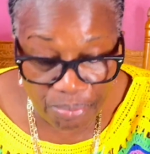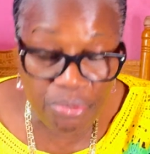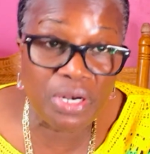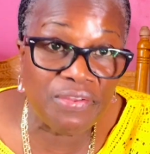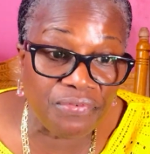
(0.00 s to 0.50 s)

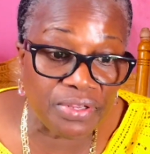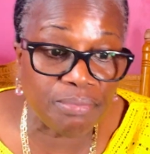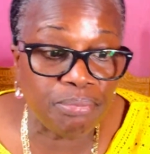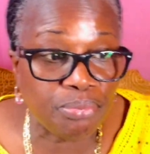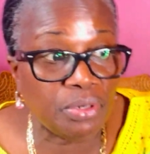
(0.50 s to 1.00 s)

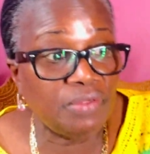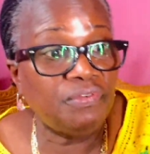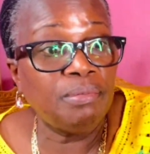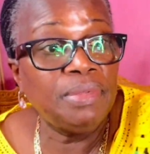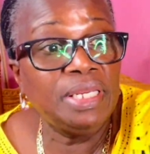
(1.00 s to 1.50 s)
prolific. Prolific
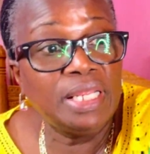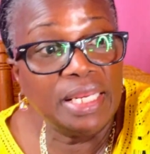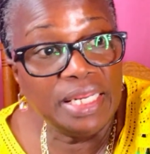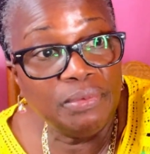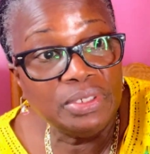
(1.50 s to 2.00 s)
means that
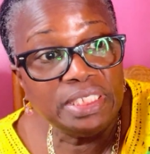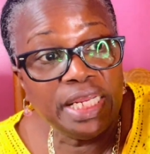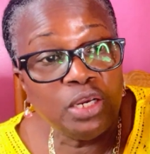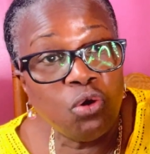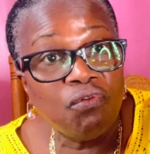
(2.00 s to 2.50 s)
they will
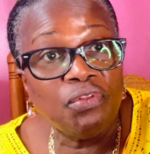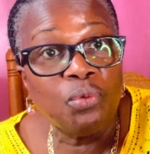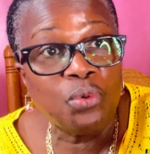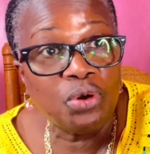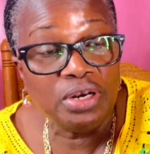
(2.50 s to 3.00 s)
take over the
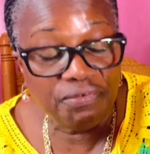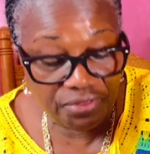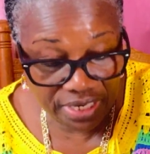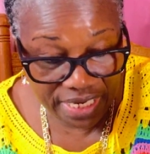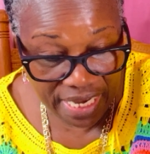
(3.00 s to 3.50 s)
world if
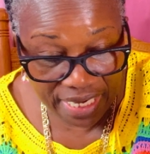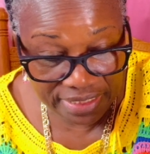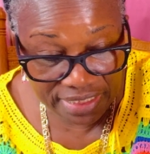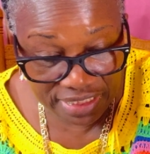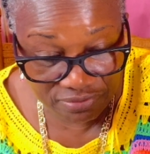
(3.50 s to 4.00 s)
they can.
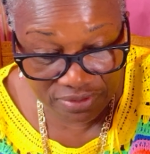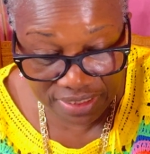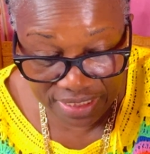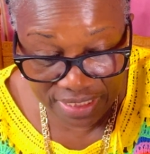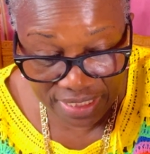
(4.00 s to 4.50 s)

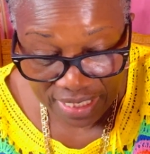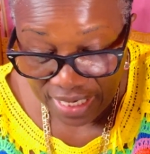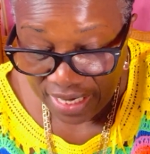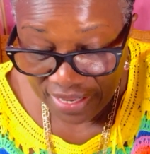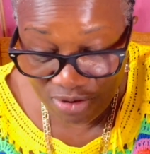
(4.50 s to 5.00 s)
Seriously,
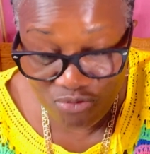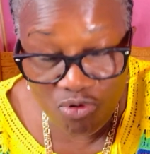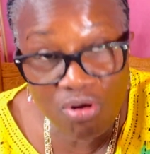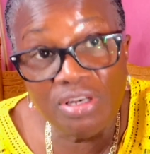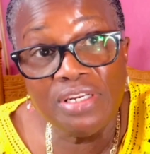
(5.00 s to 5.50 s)
they
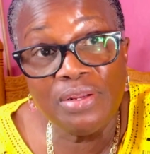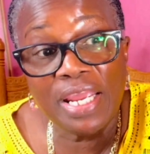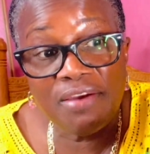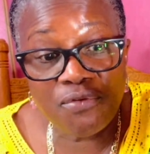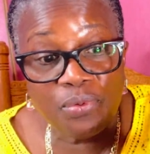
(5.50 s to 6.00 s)
run
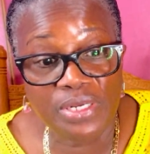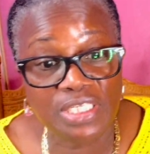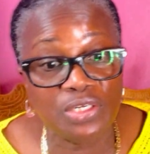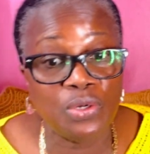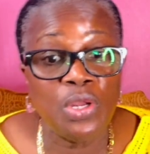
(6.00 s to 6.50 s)
everywhere.
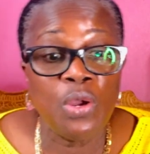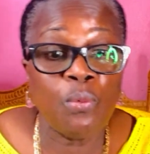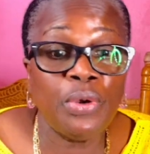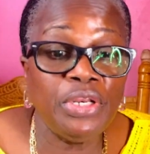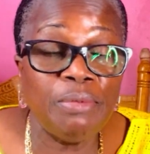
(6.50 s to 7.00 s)
So when you